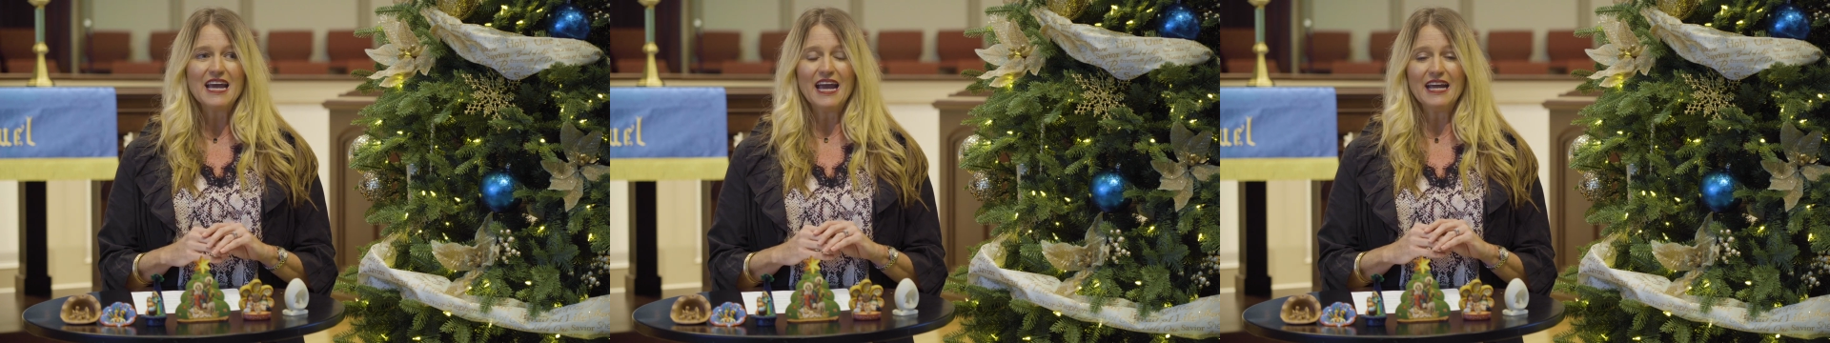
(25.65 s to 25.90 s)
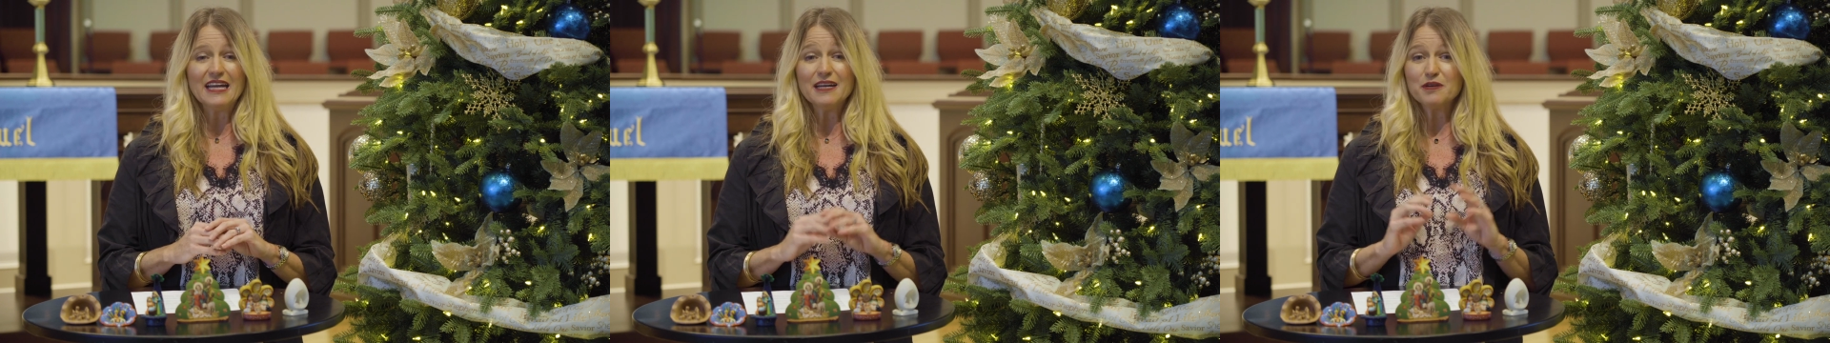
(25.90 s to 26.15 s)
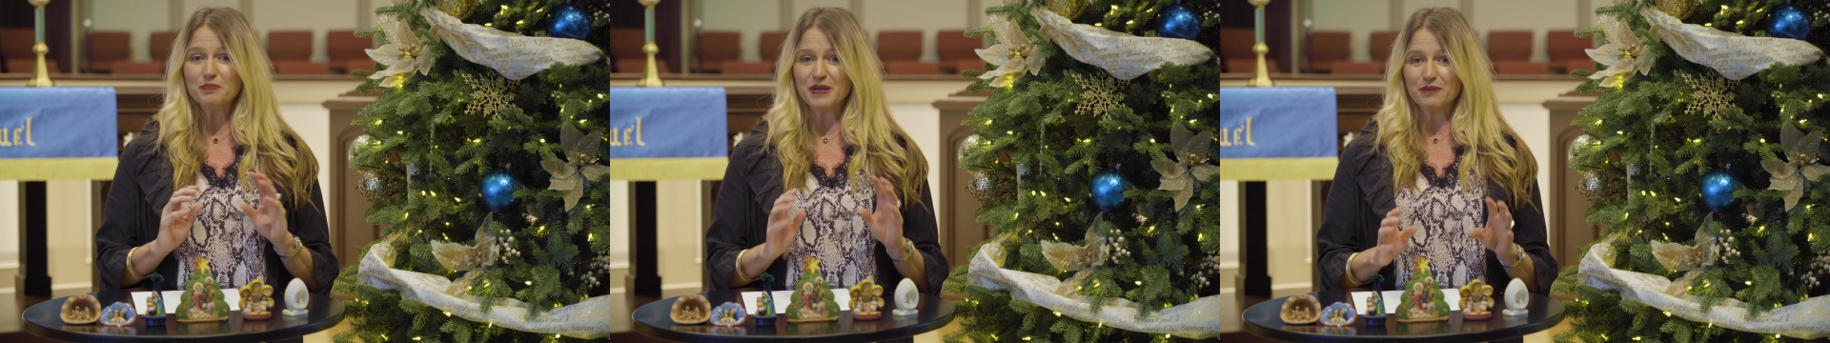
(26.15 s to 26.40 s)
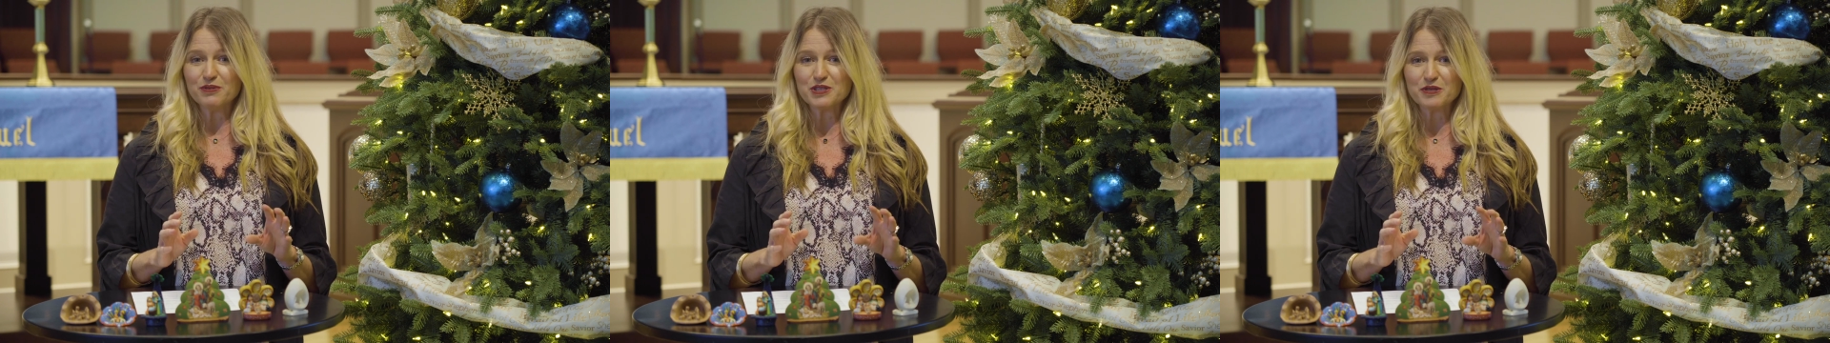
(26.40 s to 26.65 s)
and be
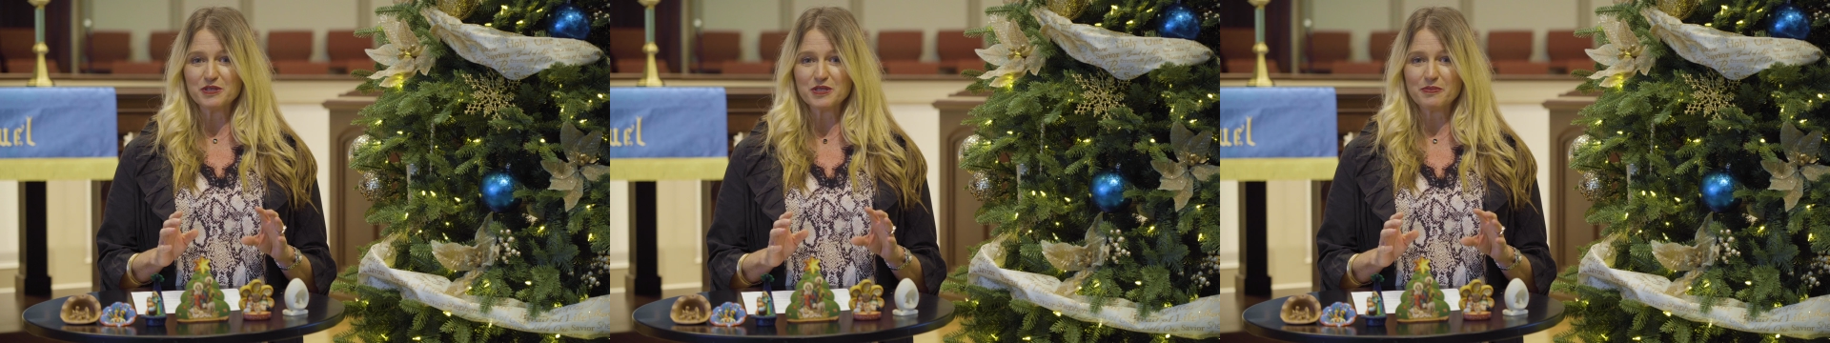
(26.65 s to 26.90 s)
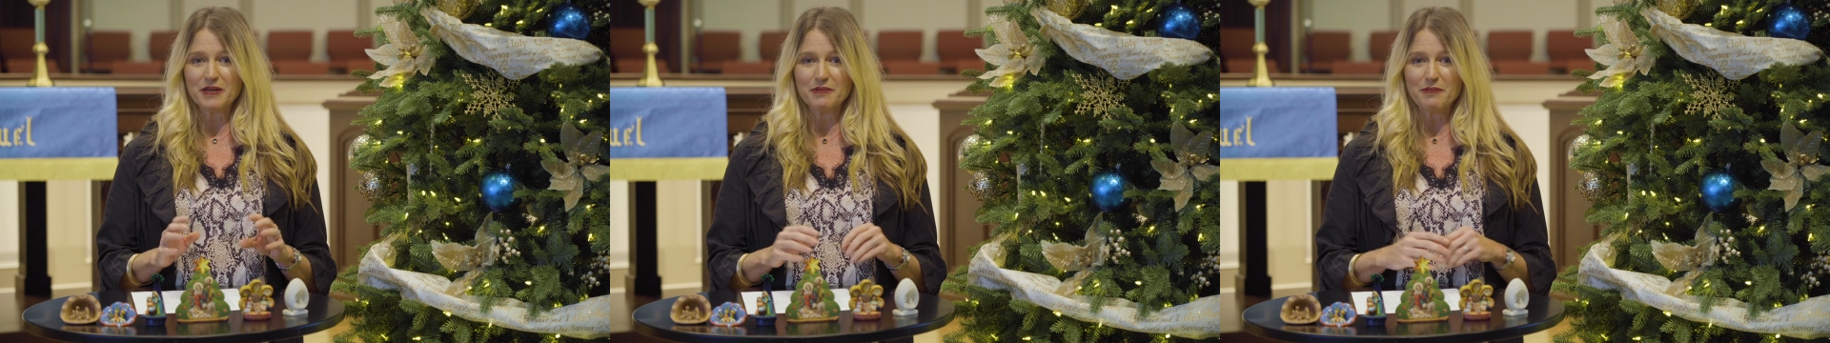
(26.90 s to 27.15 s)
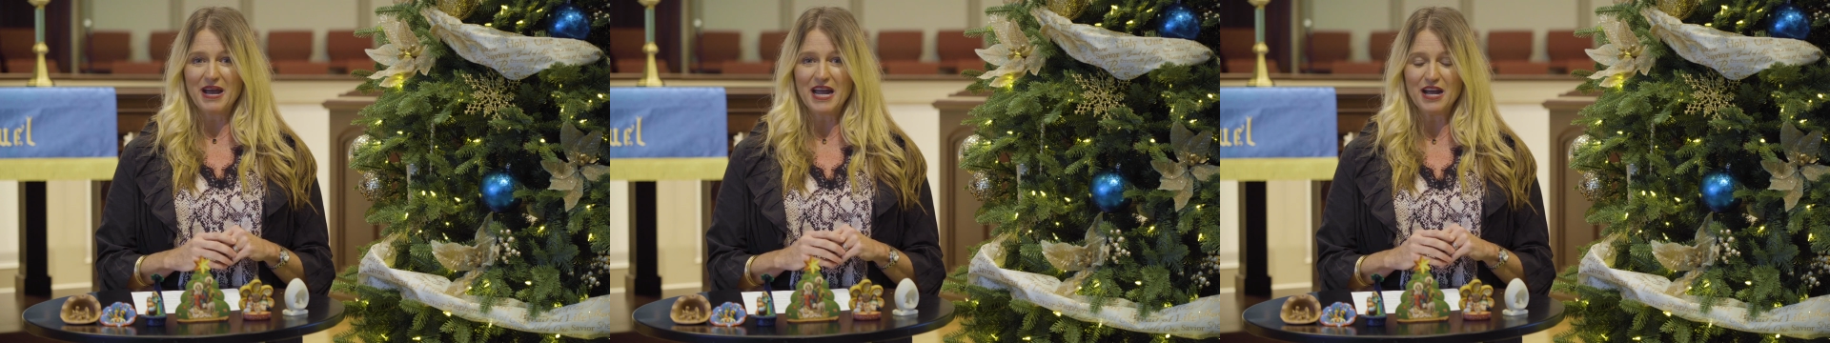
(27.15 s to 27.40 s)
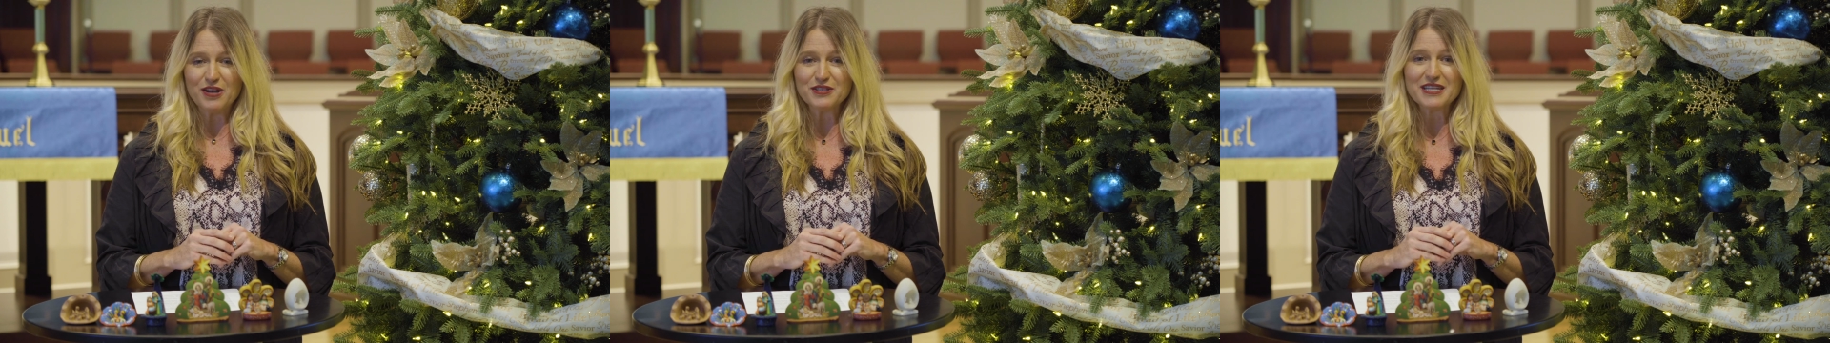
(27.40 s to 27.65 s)
able to display them in my
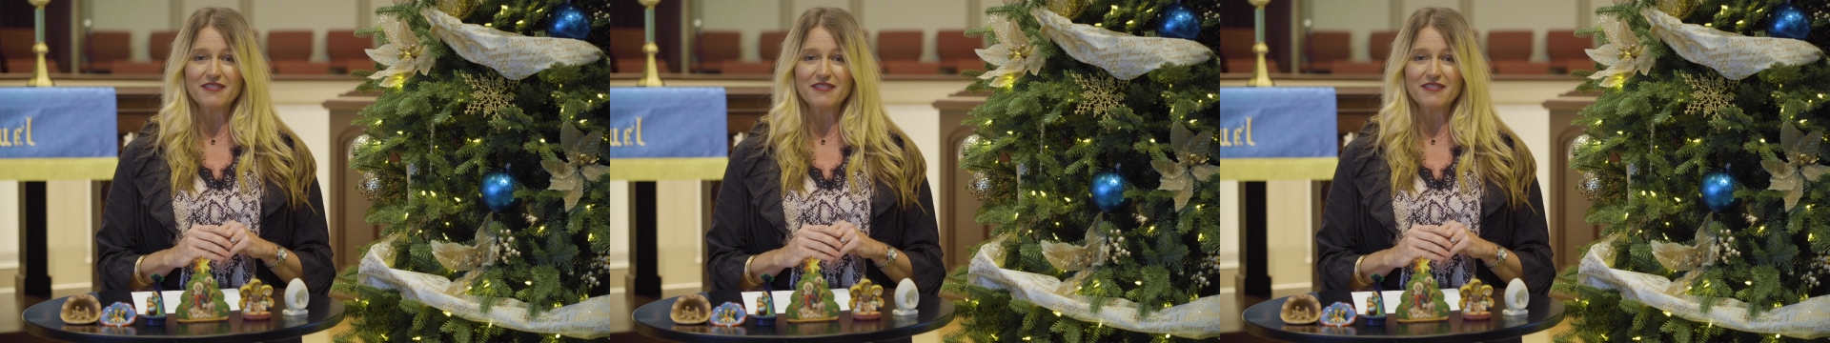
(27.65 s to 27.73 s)
house,